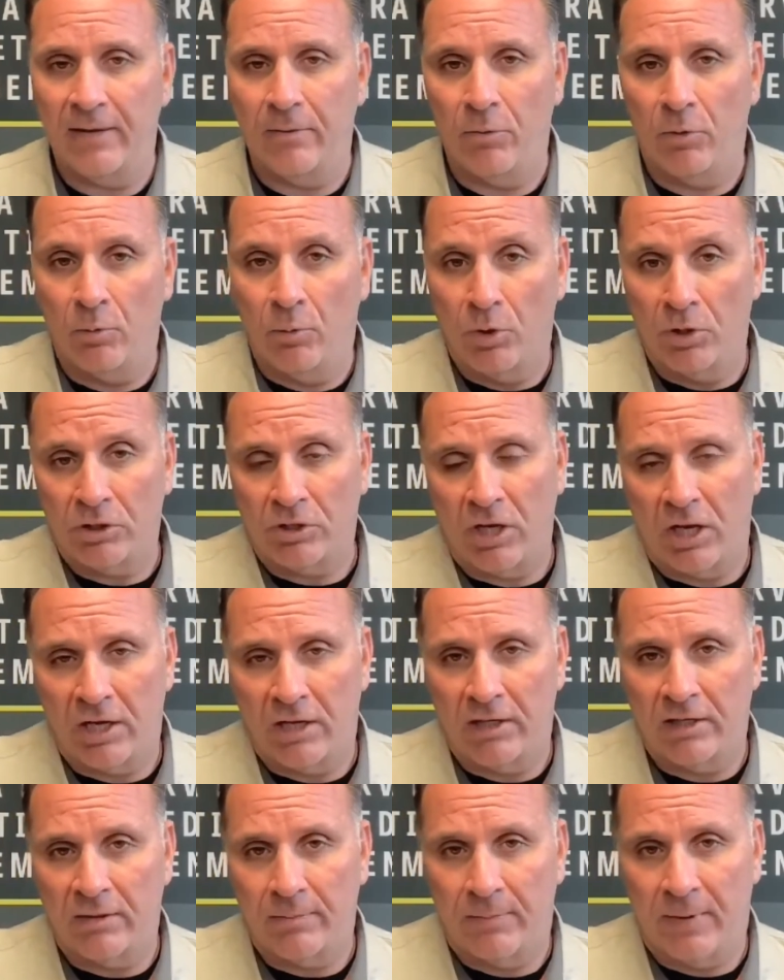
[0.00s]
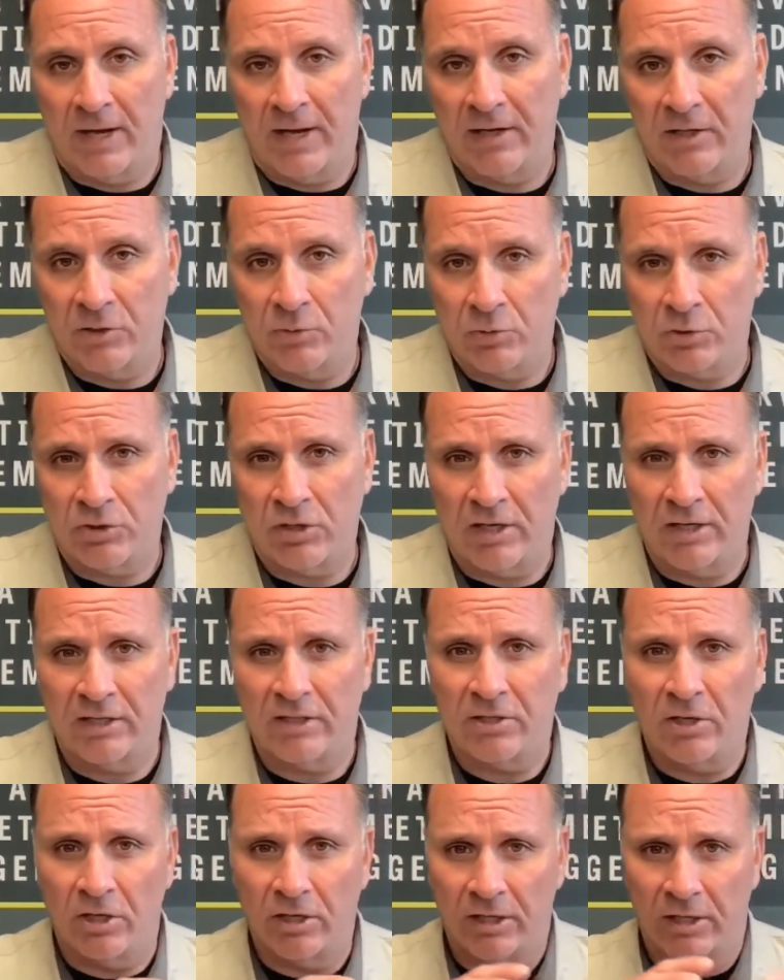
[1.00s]
What we're talking about is we're trying to
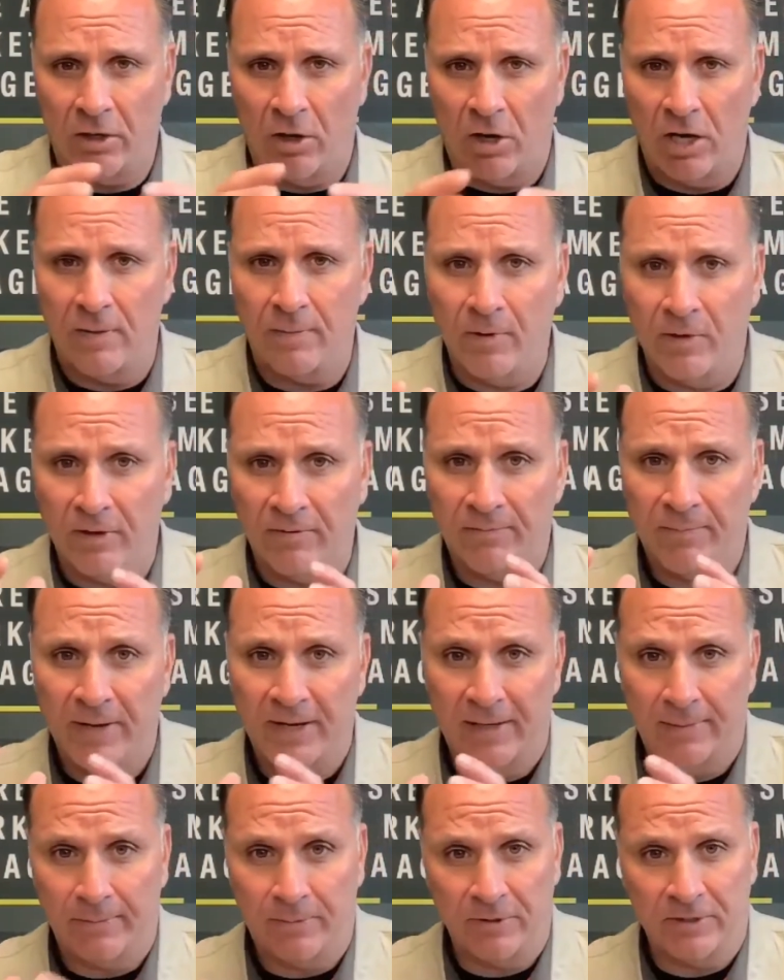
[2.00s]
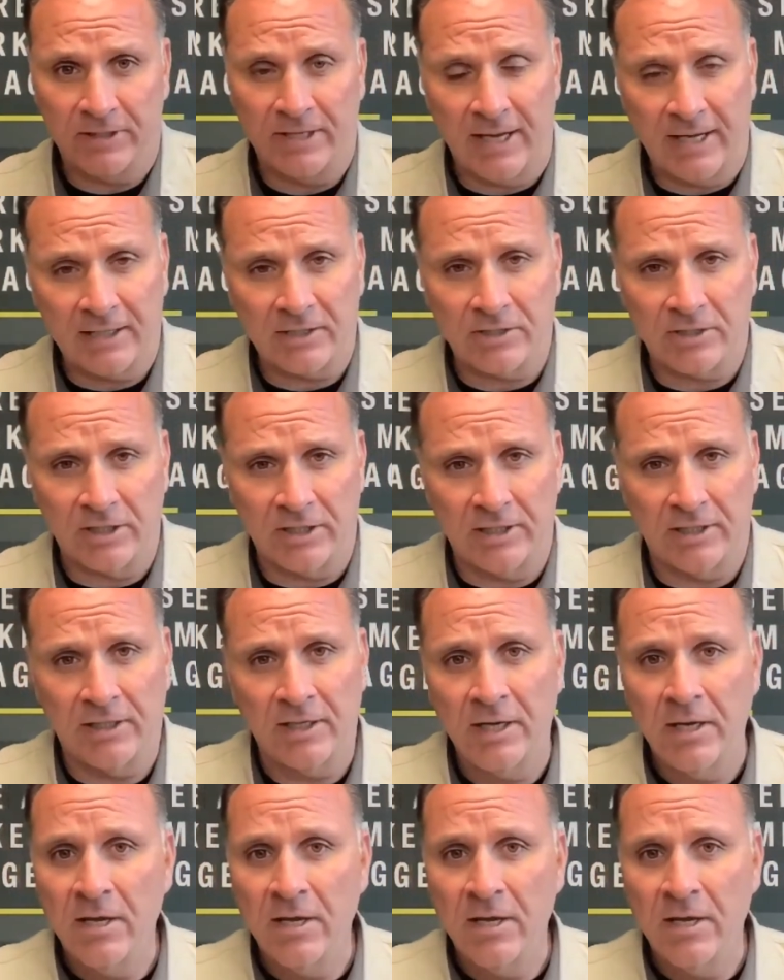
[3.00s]
target automotive paint protection,